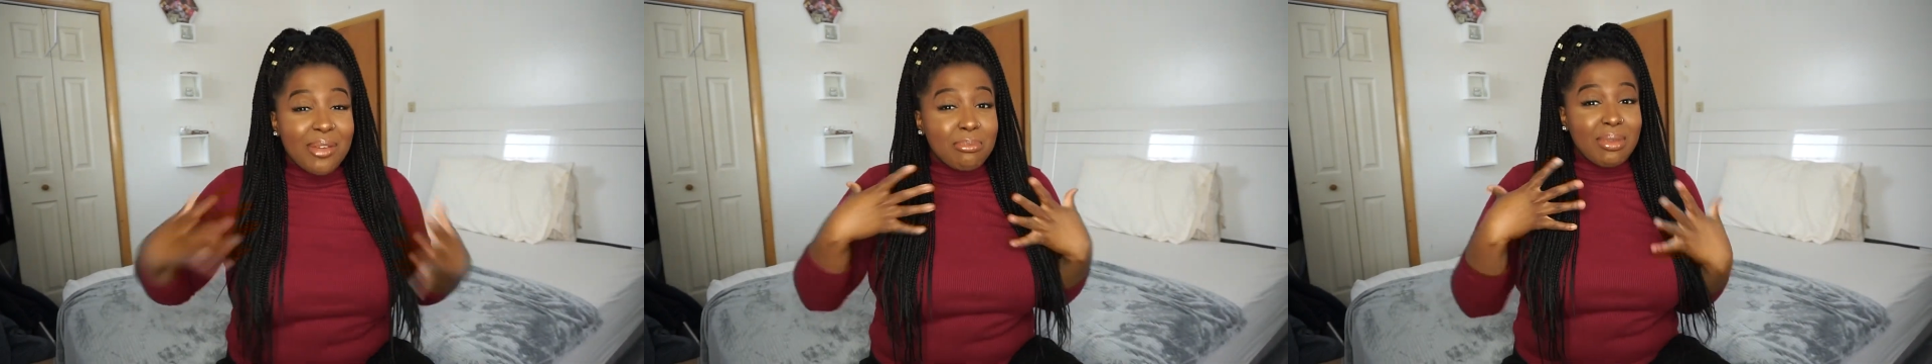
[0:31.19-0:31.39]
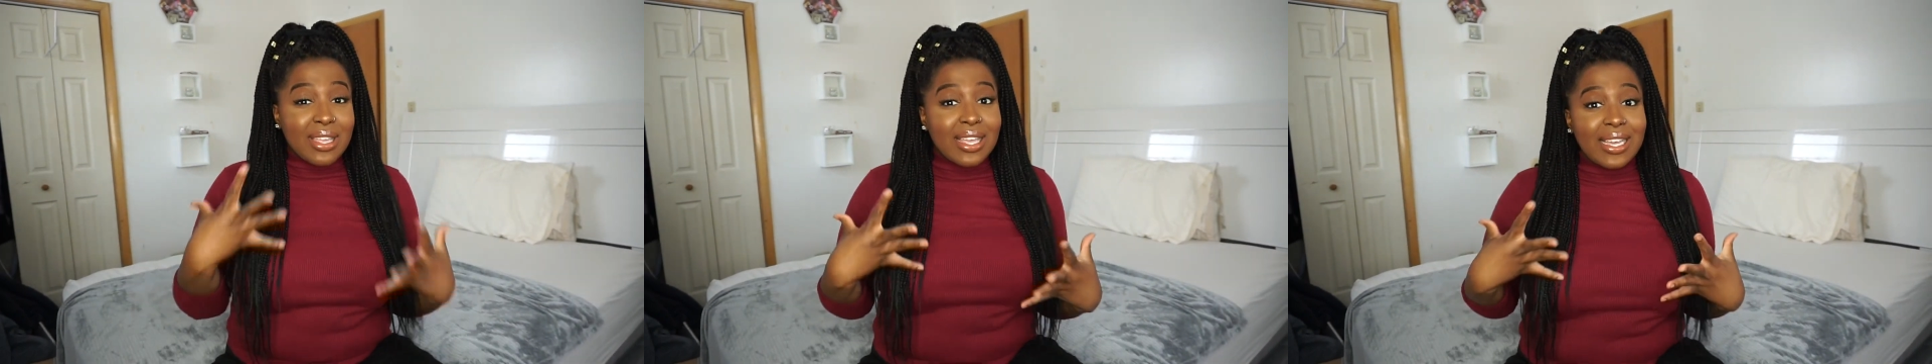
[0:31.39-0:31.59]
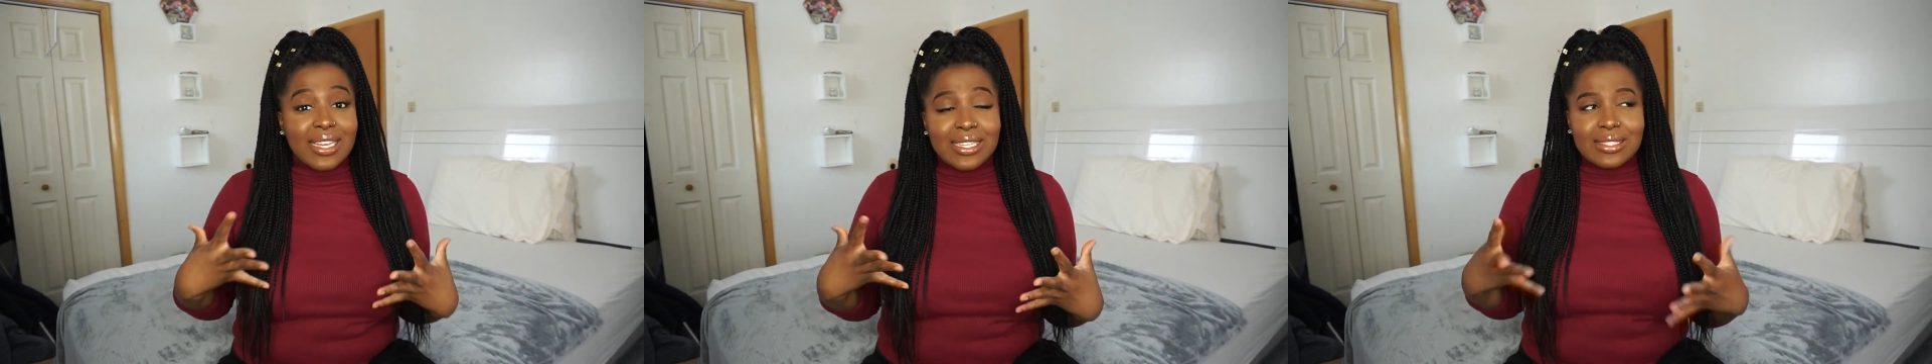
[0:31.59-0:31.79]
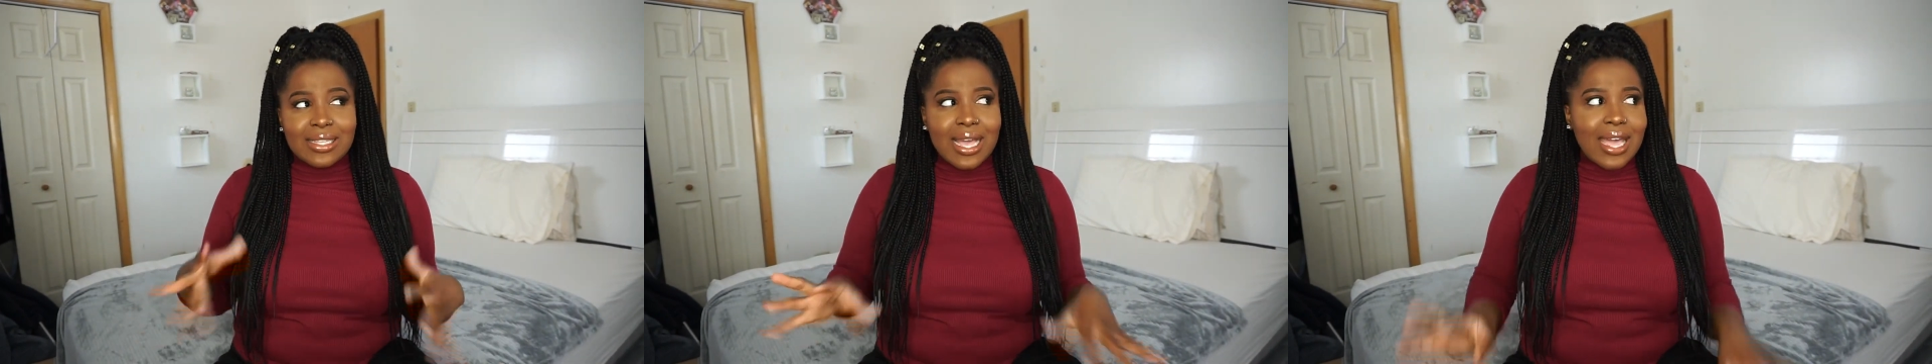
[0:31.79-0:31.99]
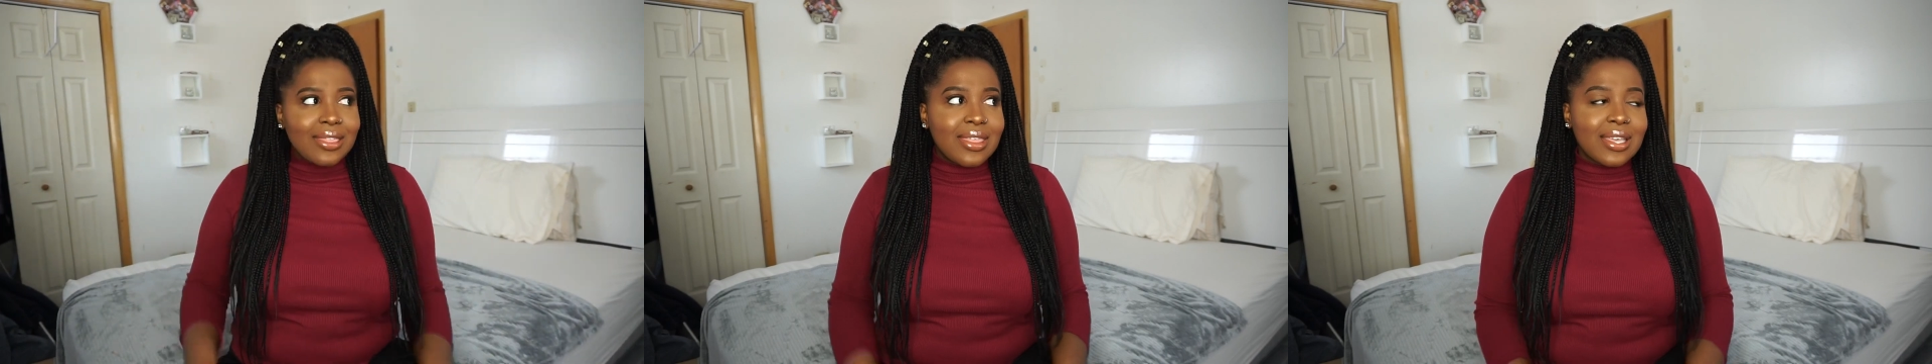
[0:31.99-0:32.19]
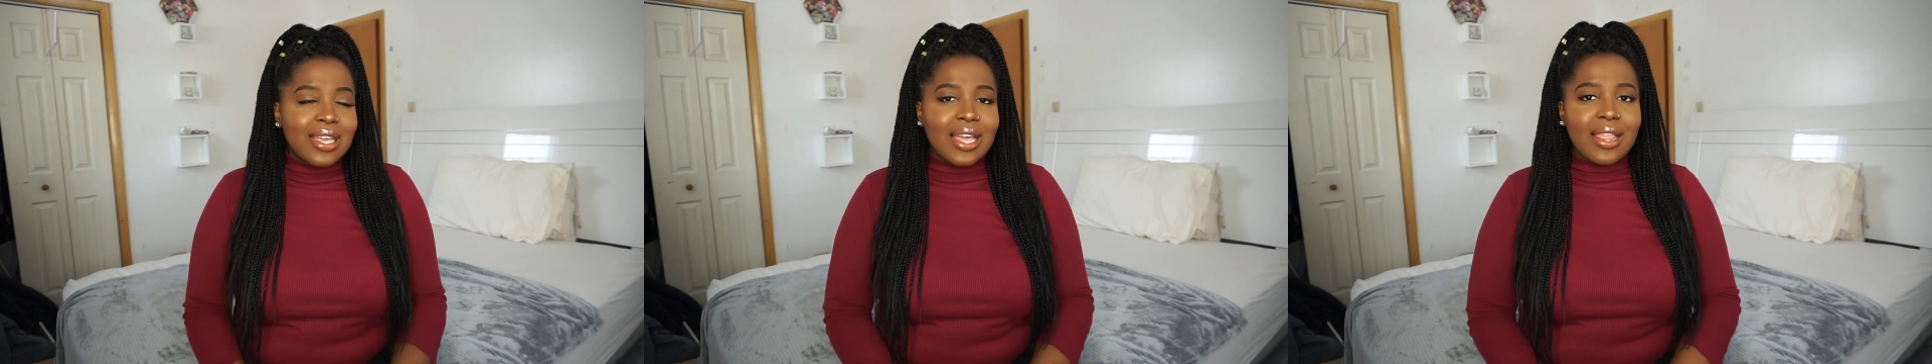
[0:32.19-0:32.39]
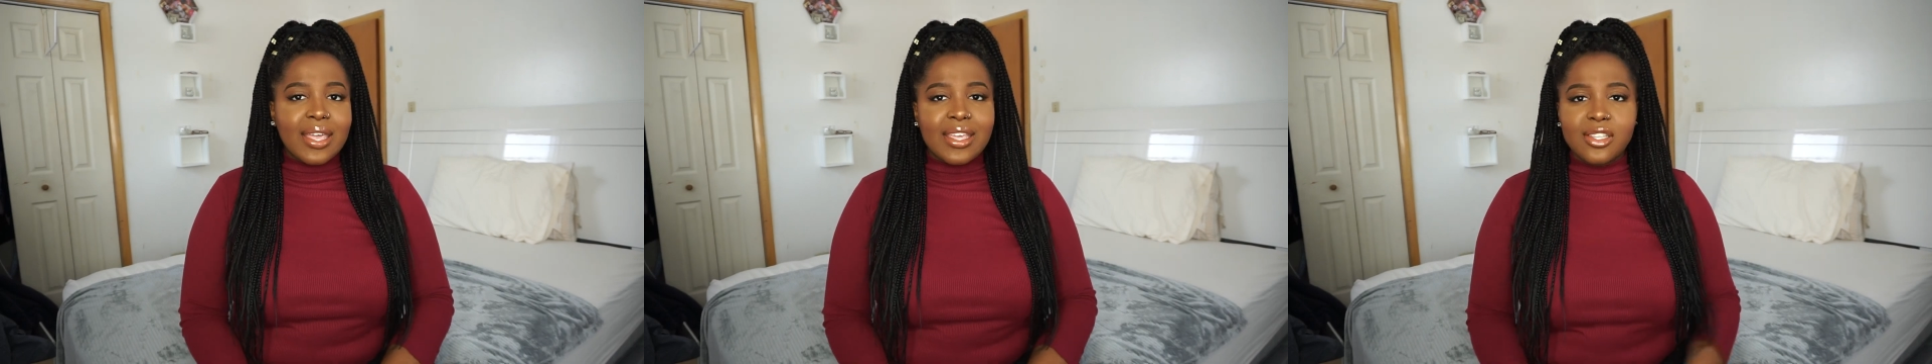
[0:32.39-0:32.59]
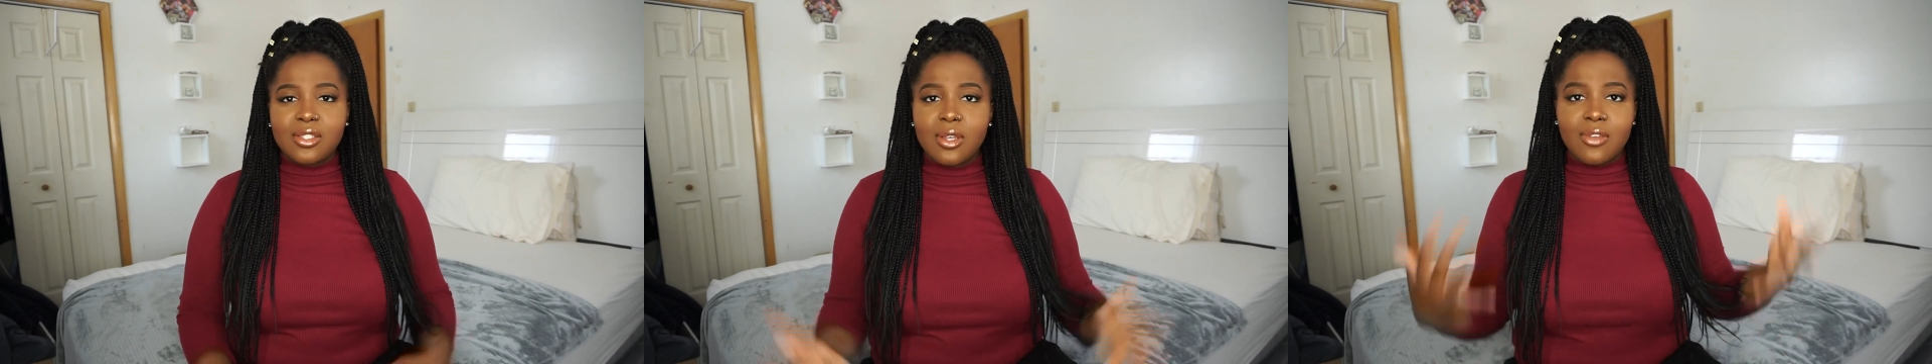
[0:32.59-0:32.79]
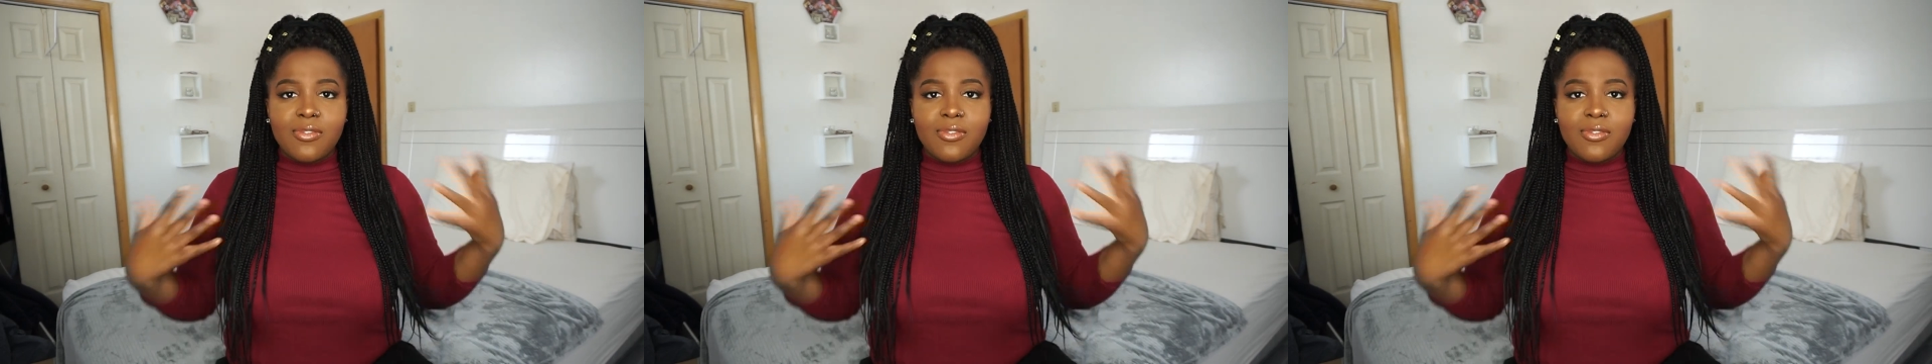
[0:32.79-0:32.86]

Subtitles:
because I think I like it too.